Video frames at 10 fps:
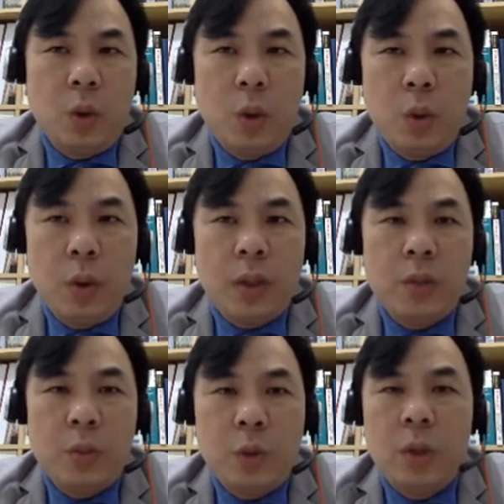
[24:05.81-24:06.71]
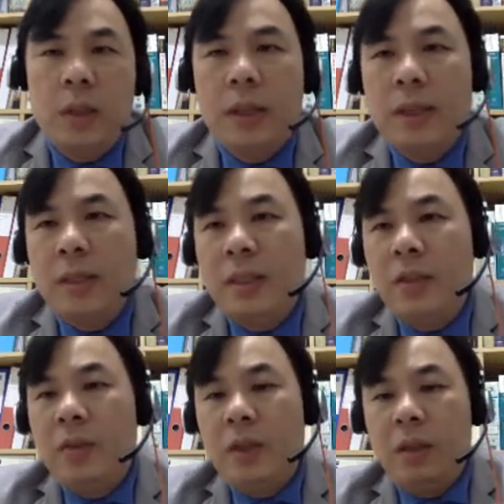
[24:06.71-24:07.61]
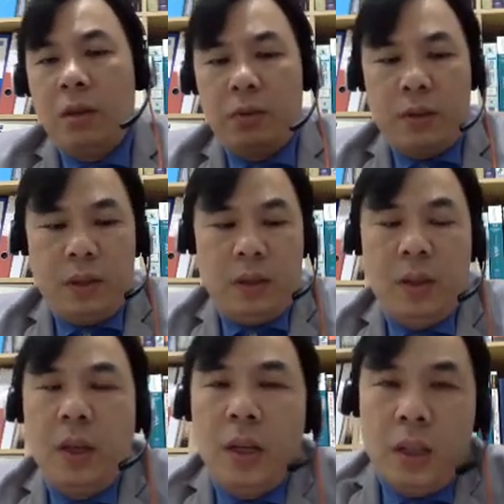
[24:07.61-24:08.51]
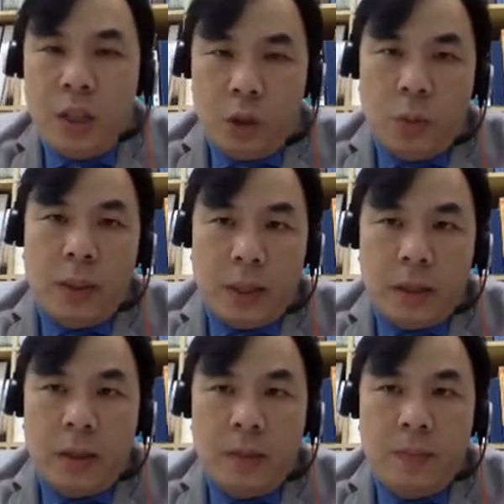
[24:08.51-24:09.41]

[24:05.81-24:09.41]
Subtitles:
always smaller than the degree of the denominator.